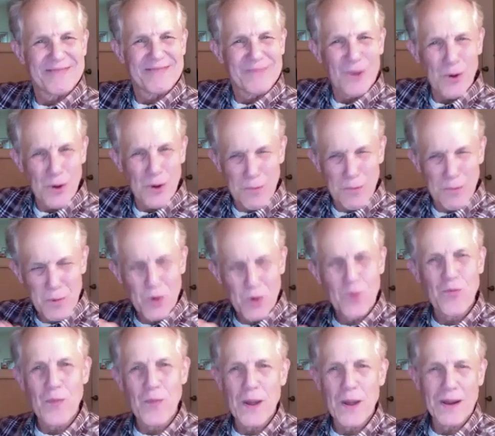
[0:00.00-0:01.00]
or
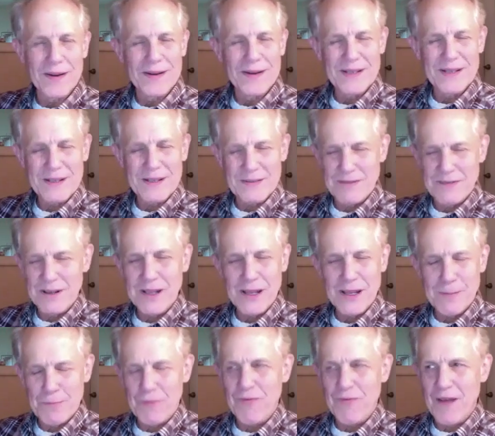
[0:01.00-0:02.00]
movement. It's really
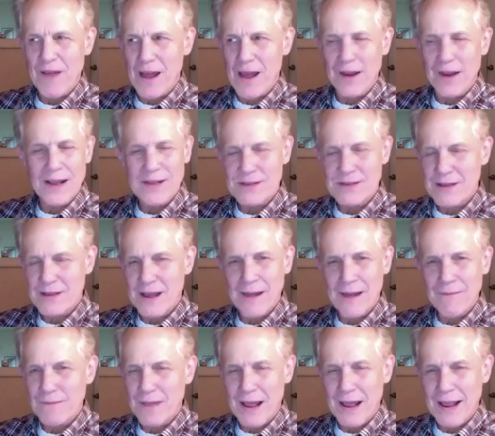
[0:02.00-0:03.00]
profound.
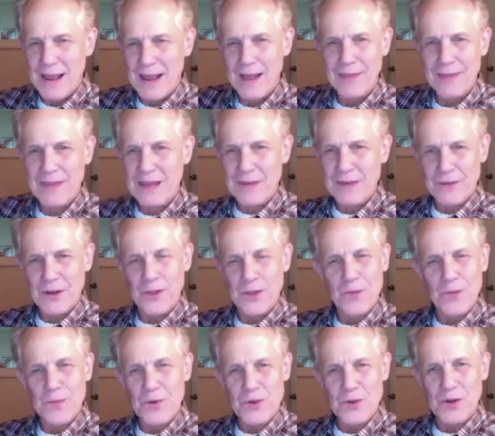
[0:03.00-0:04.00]
I can't think of another
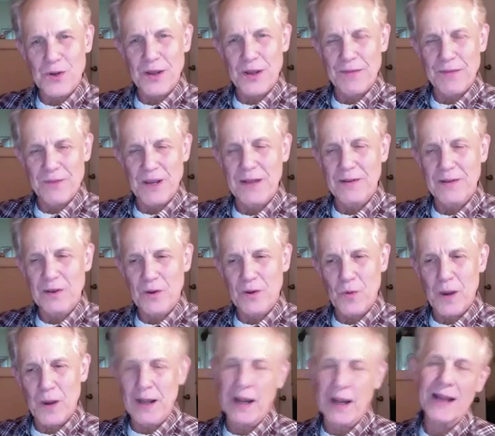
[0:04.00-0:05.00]
musical I've done
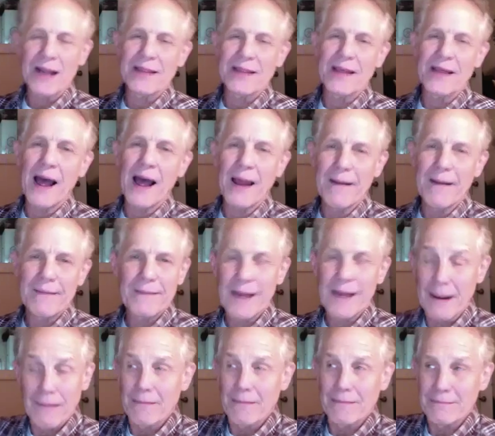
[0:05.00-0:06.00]
quite like that.
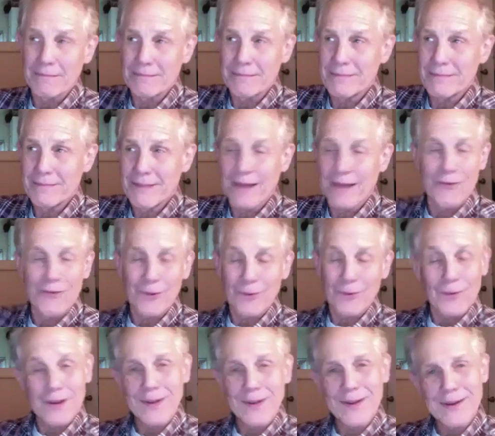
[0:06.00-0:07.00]
Never
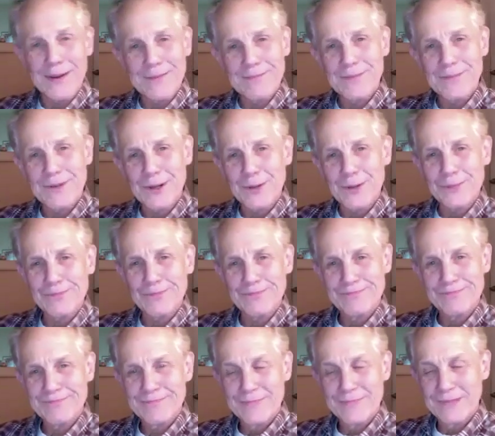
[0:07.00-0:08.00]
really. So
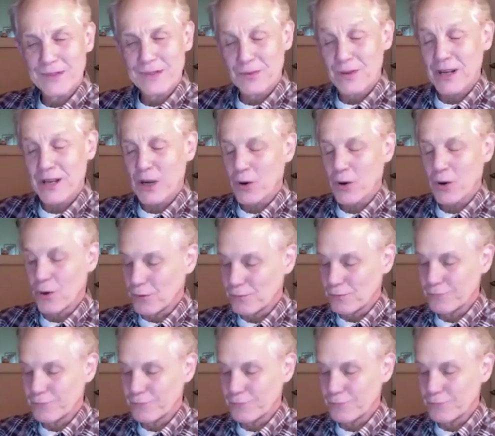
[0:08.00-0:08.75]
it's really cool.